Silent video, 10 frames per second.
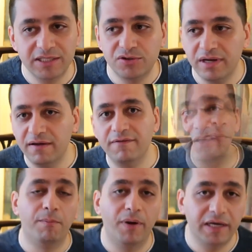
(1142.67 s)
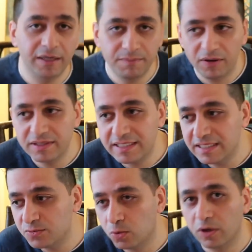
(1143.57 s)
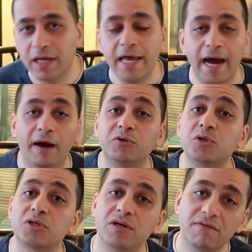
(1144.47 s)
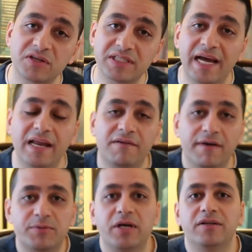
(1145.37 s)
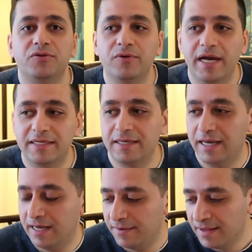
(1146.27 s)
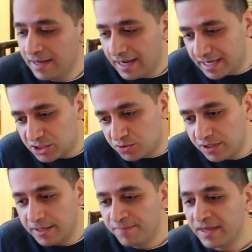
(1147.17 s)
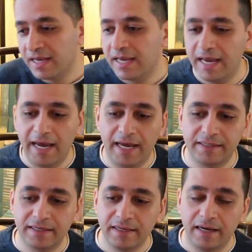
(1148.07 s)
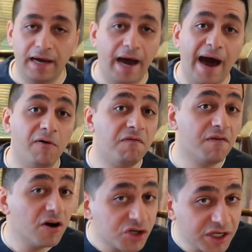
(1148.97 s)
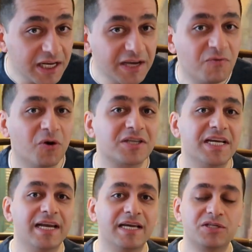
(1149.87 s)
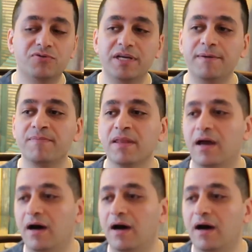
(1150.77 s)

S3, how bucket policies work, how to serve a static website through S3, and how versioning works in S3.